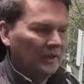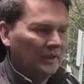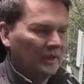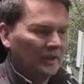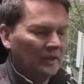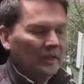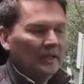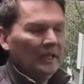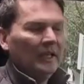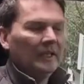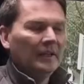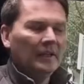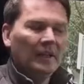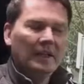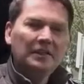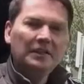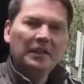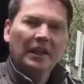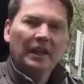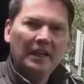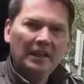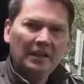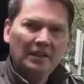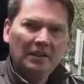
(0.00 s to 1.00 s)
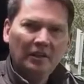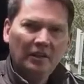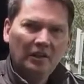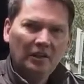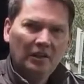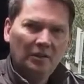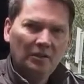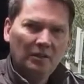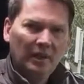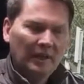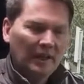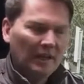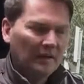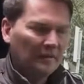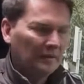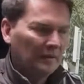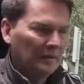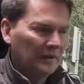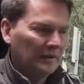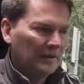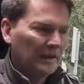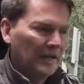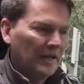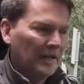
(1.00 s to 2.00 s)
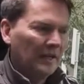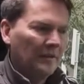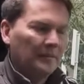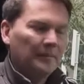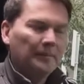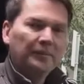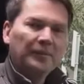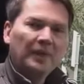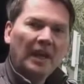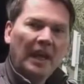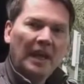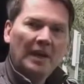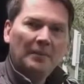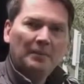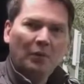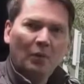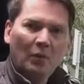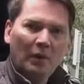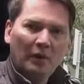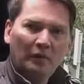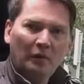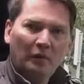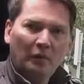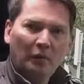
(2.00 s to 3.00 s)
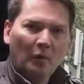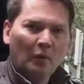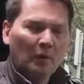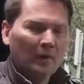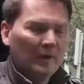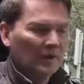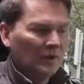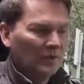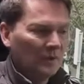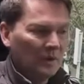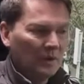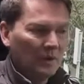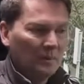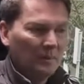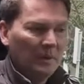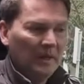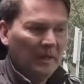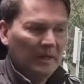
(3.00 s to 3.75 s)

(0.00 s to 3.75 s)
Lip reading: here. Now let's get into the Uconnect for a second. 8.4-inch, one of the